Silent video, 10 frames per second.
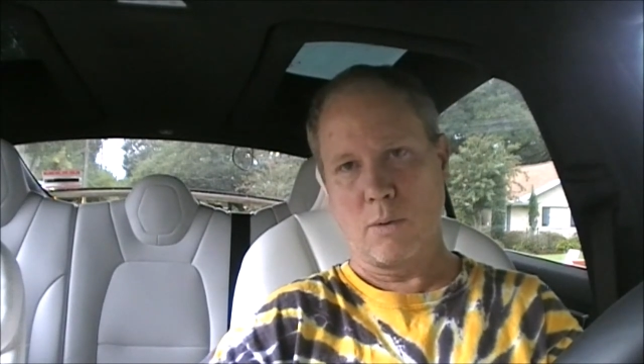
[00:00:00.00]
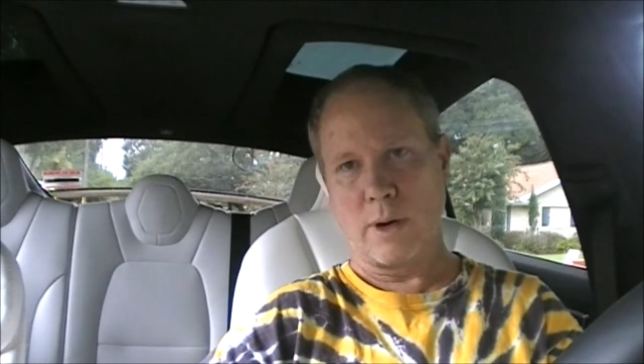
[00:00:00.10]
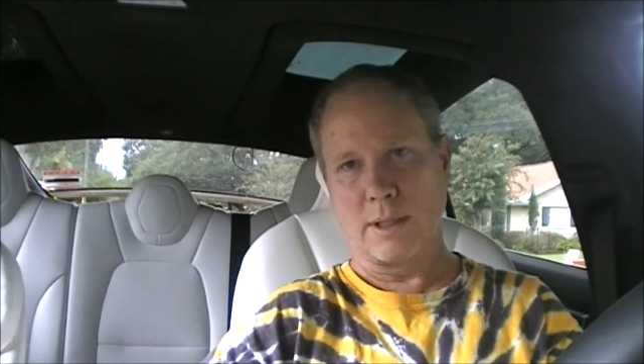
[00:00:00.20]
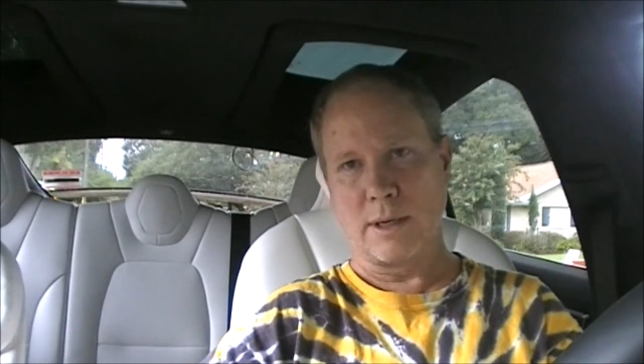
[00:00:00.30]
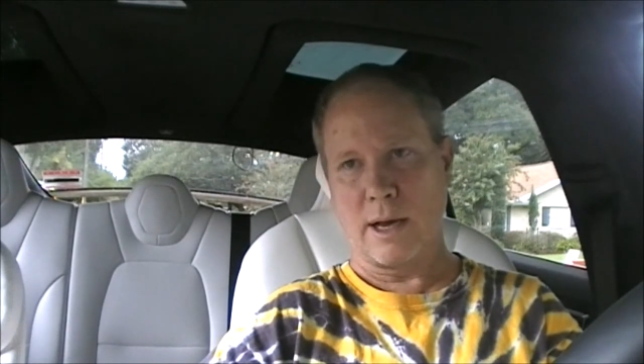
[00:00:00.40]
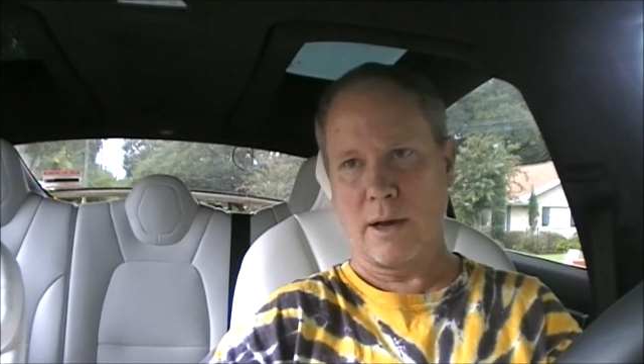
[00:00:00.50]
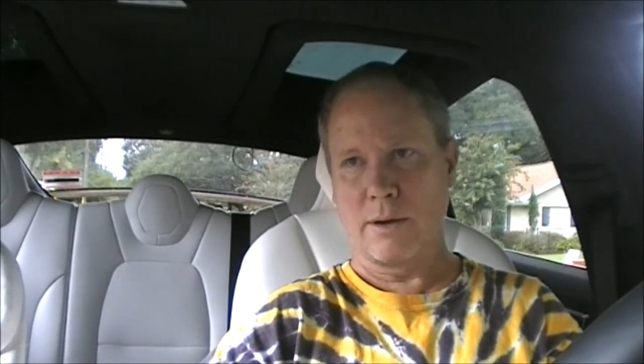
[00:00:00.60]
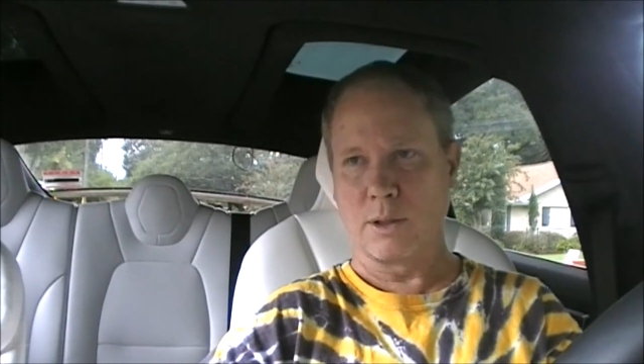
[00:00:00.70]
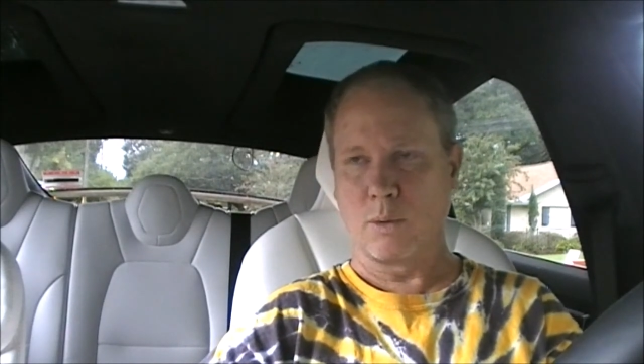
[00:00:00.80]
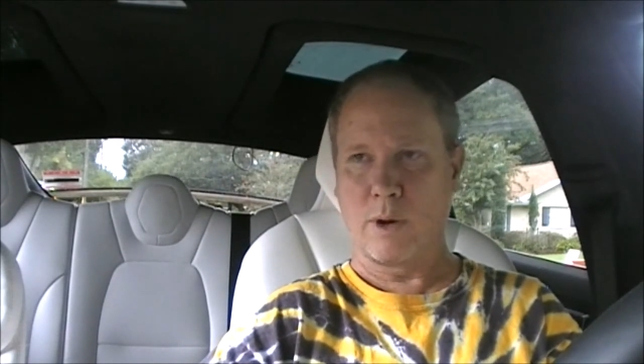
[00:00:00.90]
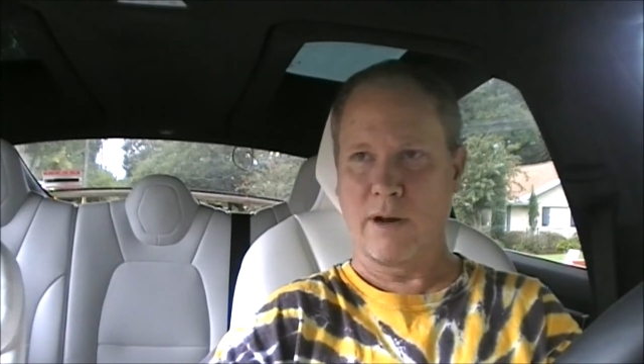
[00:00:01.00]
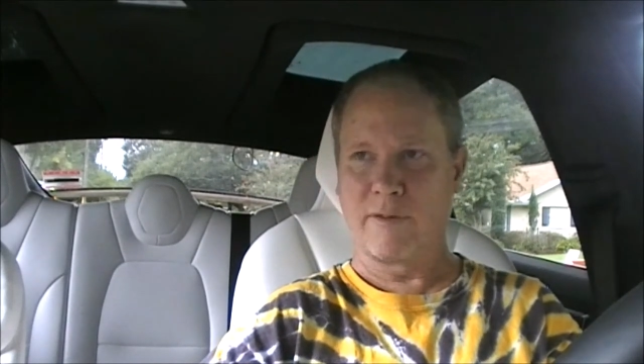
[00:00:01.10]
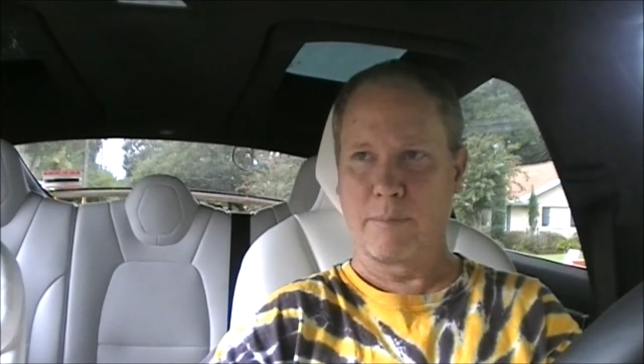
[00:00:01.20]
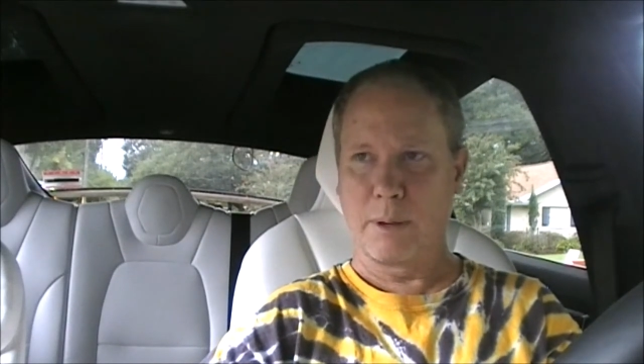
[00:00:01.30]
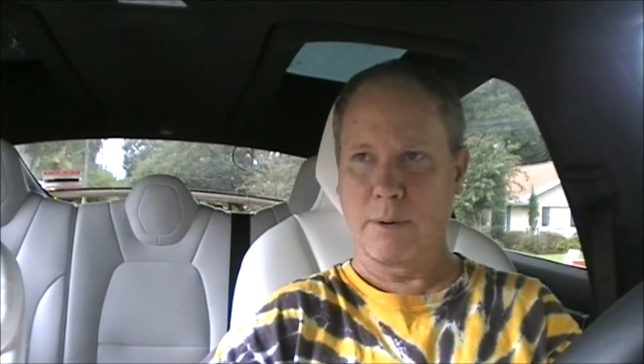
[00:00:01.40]
rent it out as a way
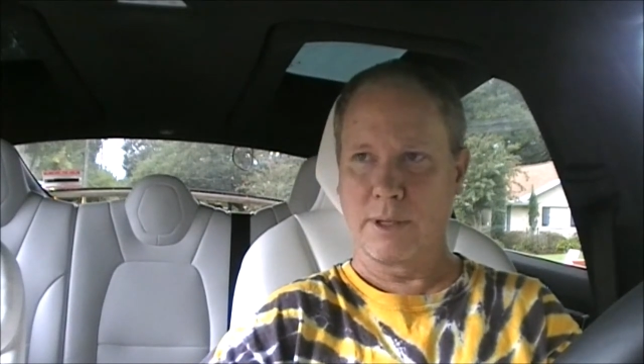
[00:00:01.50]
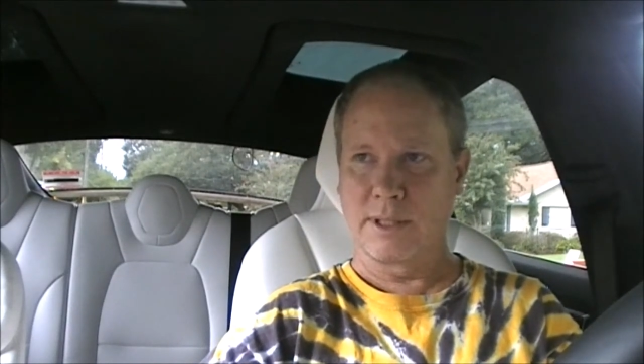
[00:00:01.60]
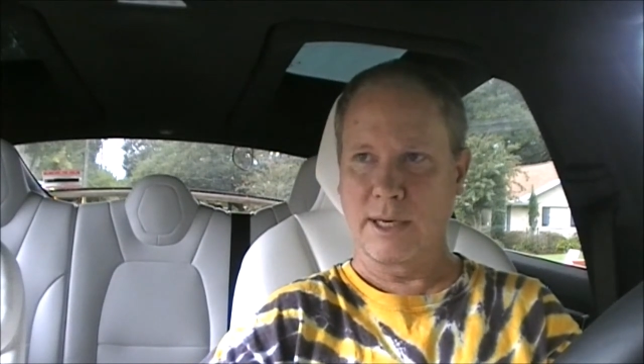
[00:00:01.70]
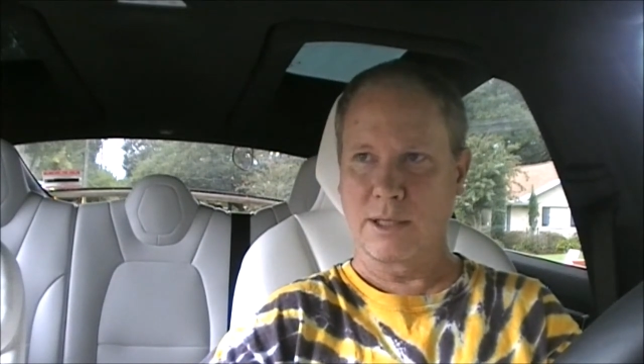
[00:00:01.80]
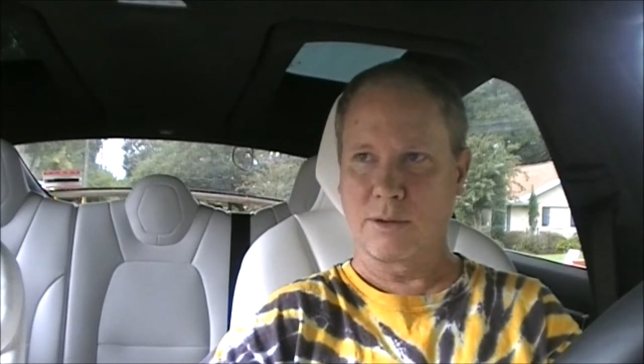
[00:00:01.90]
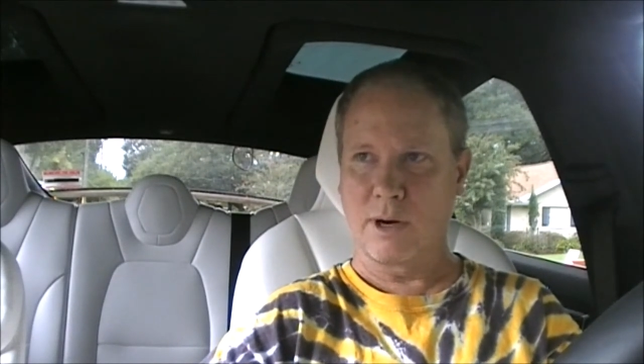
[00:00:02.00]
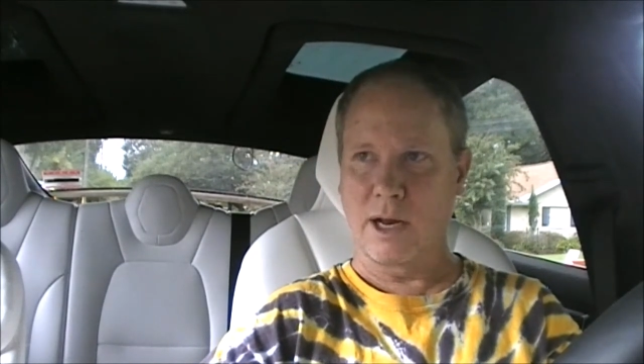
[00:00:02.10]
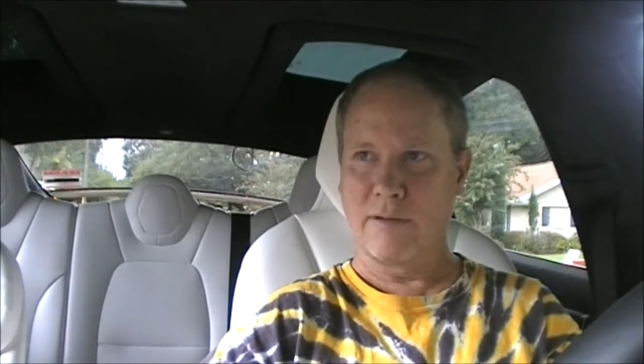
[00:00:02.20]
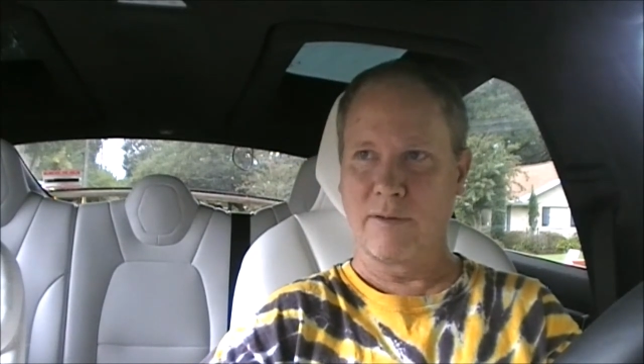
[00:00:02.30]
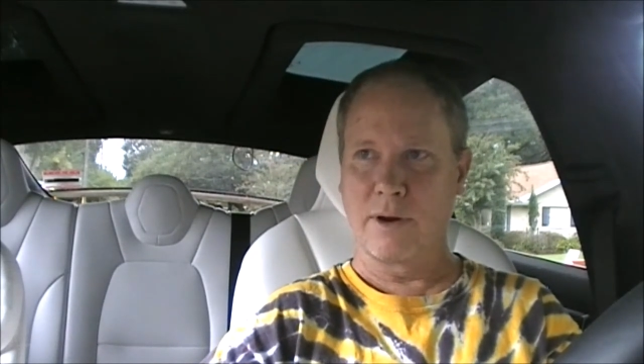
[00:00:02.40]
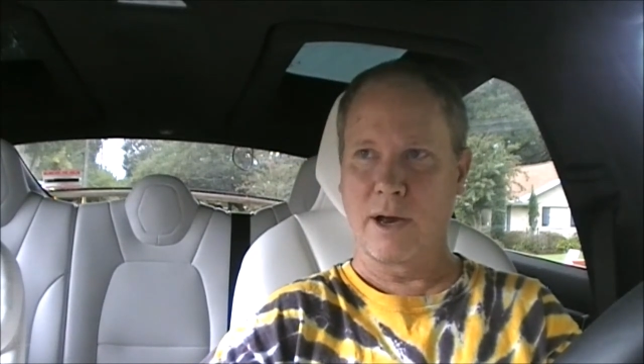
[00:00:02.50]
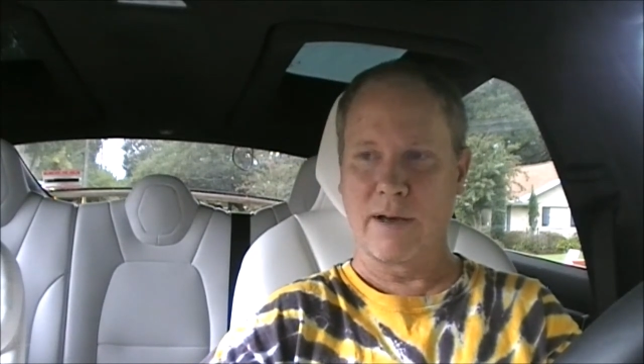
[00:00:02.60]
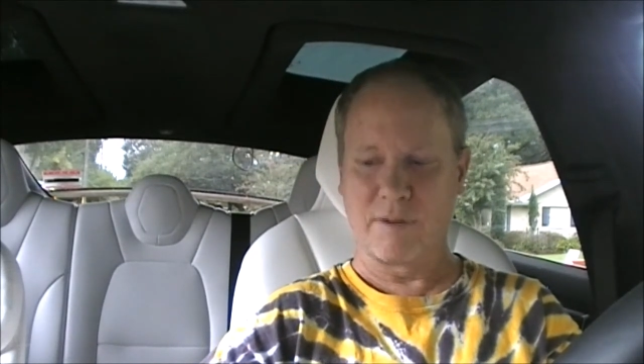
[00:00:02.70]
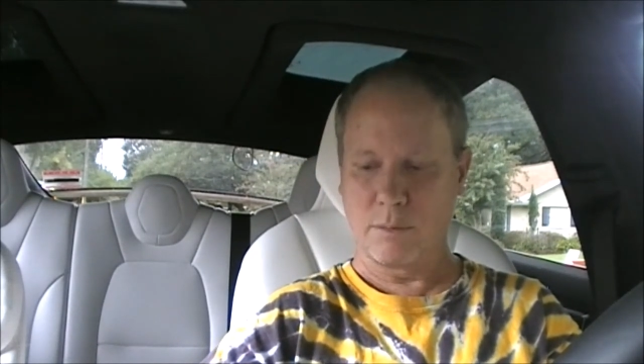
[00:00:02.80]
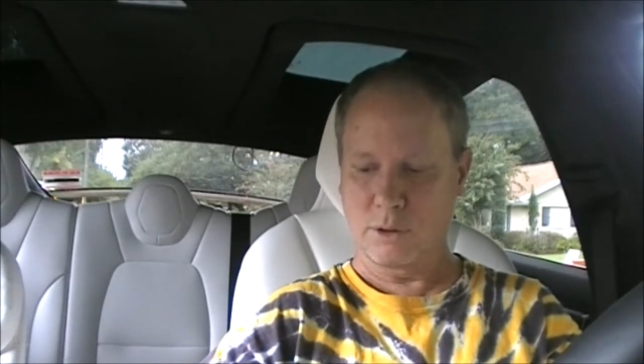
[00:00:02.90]
for people to test drive and not
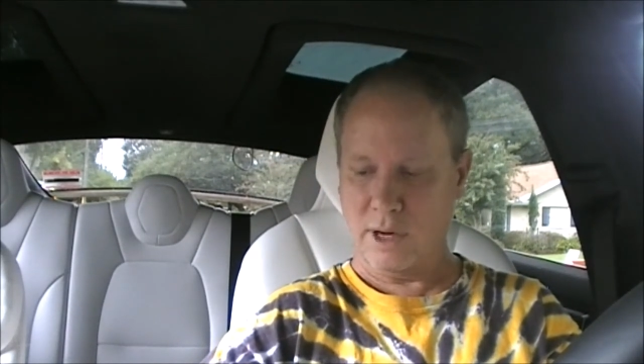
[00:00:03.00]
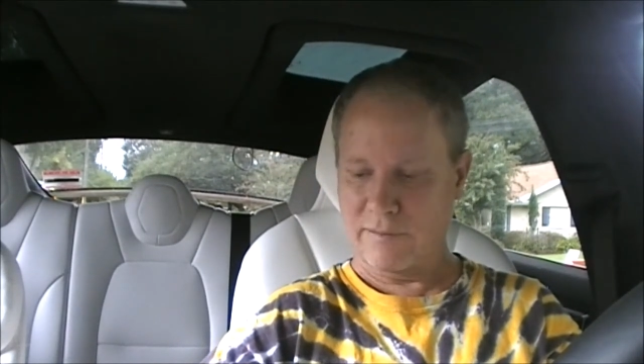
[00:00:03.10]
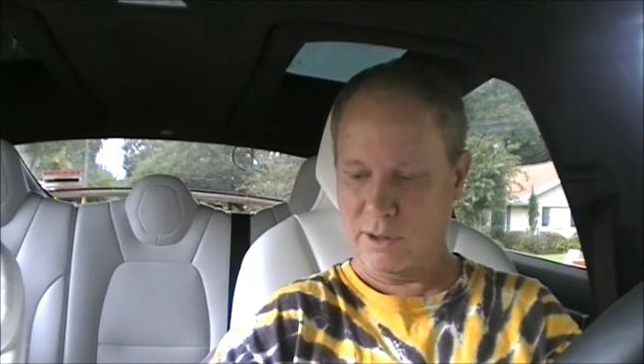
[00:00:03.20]
have to drive to